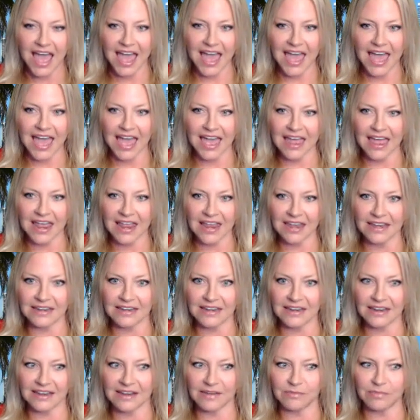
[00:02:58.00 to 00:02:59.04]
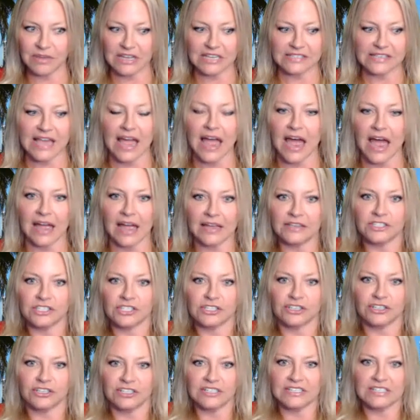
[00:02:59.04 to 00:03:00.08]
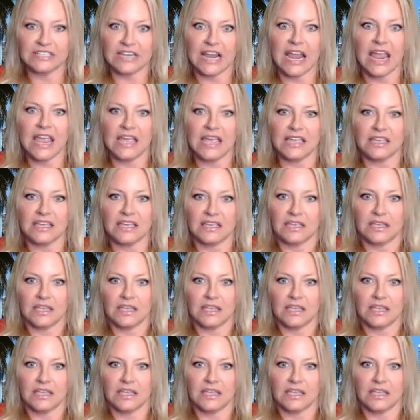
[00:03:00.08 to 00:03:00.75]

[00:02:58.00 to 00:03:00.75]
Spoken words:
And because I just couldn't take